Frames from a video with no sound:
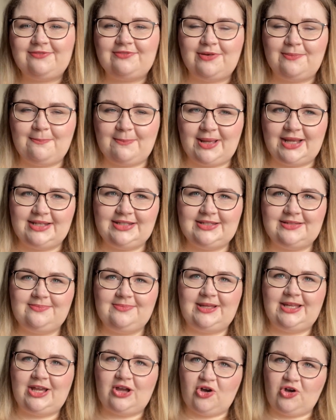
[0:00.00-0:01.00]
It
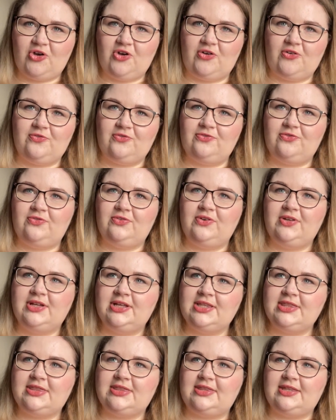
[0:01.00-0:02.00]
reminded me of
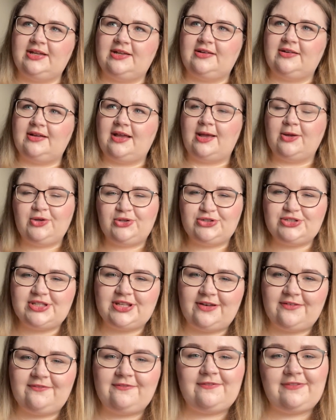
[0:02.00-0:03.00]
there, I'm going to
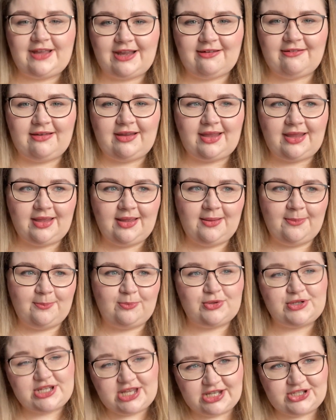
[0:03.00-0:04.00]
sound very
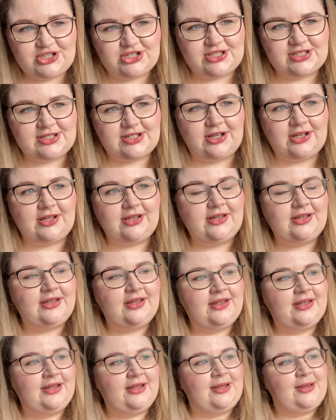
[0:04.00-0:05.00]
pretentious now,
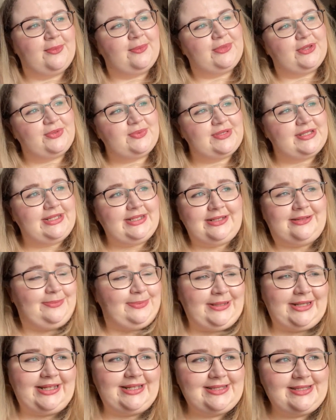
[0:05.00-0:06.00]
but there was a
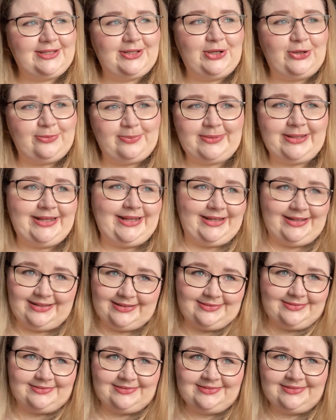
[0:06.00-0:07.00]
little place in
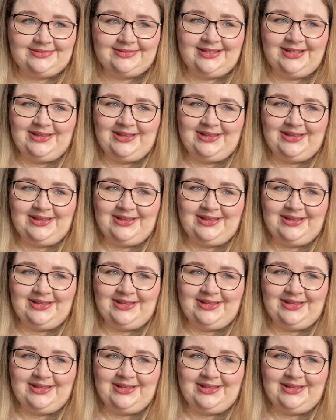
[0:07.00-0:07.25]
Copenhagen